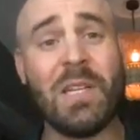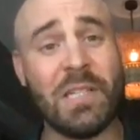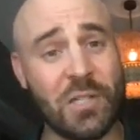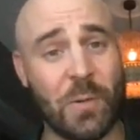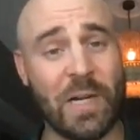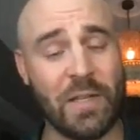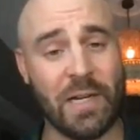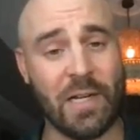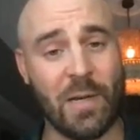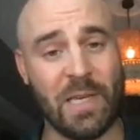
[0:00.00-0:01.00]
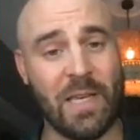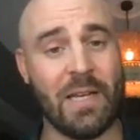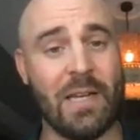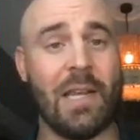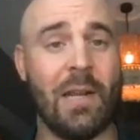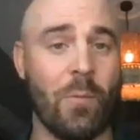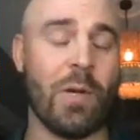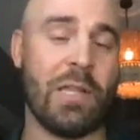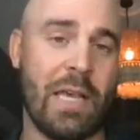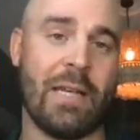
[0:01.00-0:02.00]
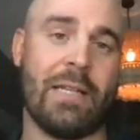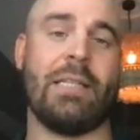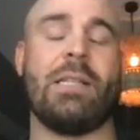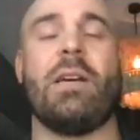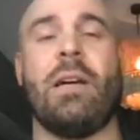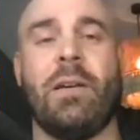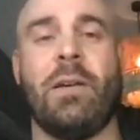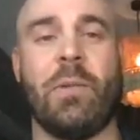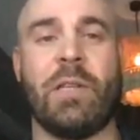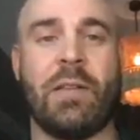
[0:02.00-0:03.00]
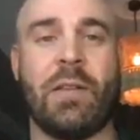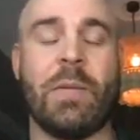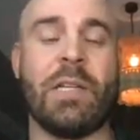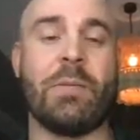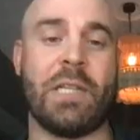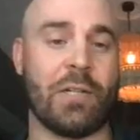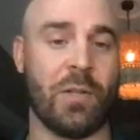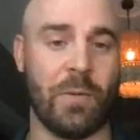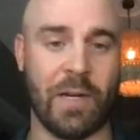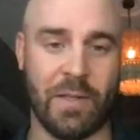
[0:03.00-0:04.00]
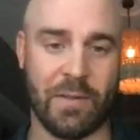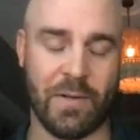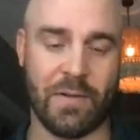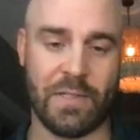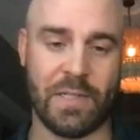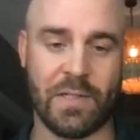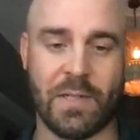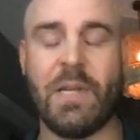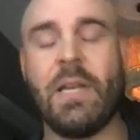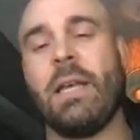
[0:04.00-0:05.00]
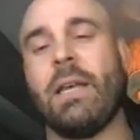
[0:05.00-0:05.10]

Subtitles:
dysregulated coming in, and what that therapy did was actually regulate their nervous system.